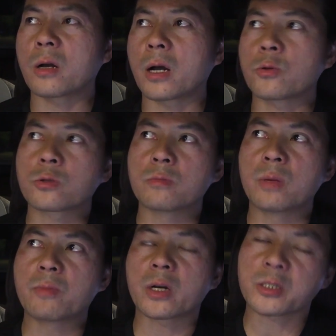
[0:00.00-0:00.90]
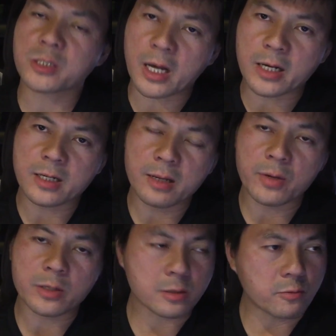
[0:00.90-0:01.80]
I don't remember exactly,
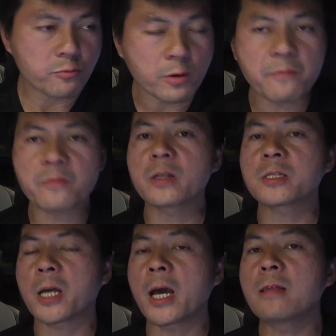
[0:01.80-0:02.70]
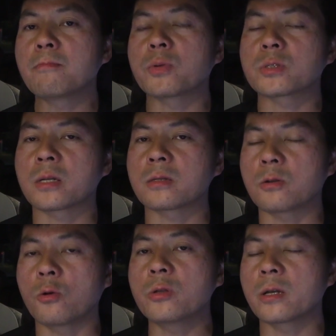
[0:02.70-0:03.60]
but roughly 10%
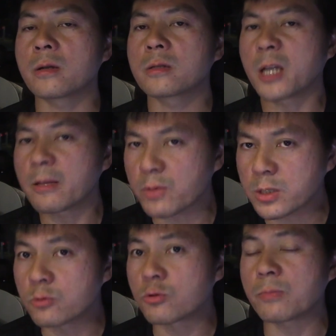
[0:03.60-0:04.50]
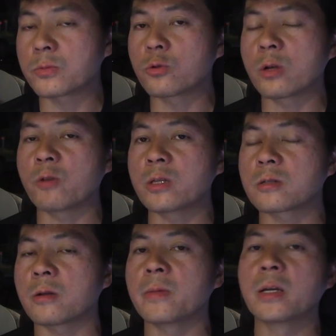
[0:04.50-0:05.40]
only. 10% drop during
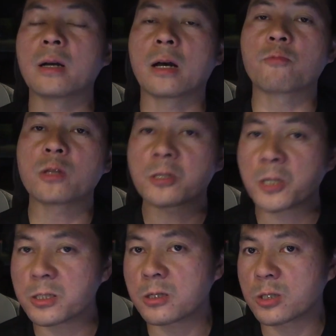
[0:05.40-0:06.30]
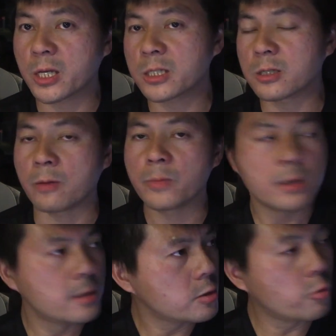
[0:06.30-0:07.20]
winter. And when I tested Tesla,
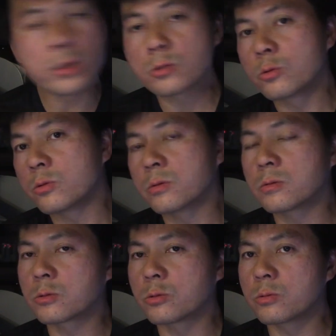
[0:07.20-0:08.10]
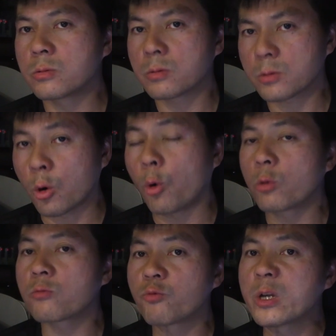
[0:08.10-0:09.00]
going to
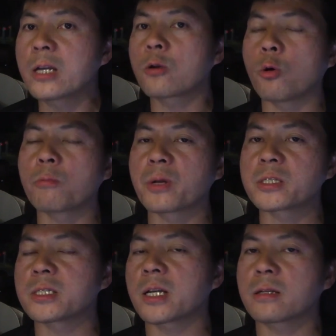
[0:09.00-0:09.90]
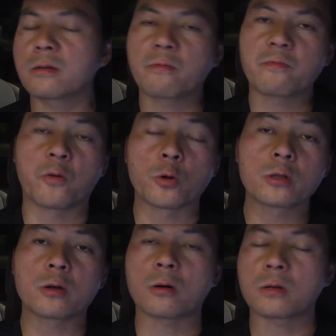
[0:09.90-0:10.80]
really cold places like
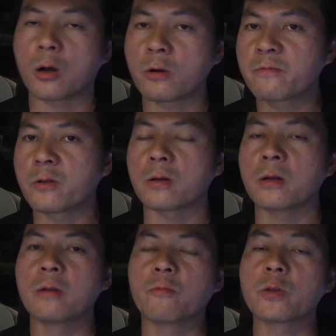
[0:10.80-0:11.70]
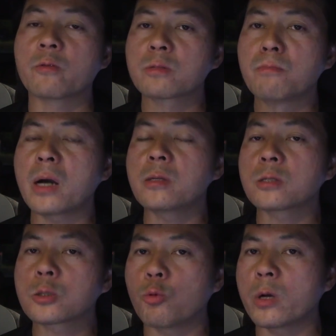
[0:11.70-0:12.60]
Folldal, Alvdal, when it was
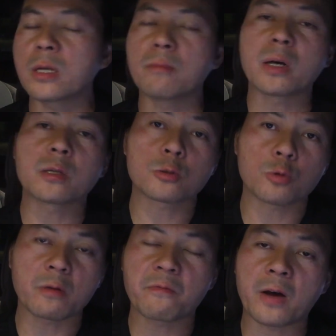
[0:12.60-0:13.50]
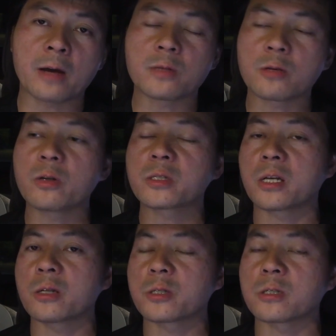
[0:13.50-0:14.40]
minus 20, minus 25 degrees
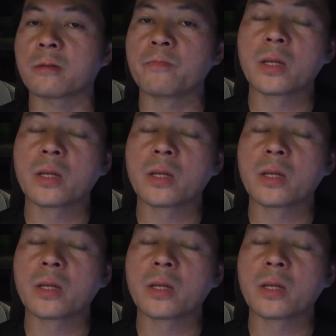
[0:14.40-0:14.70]
Celsius,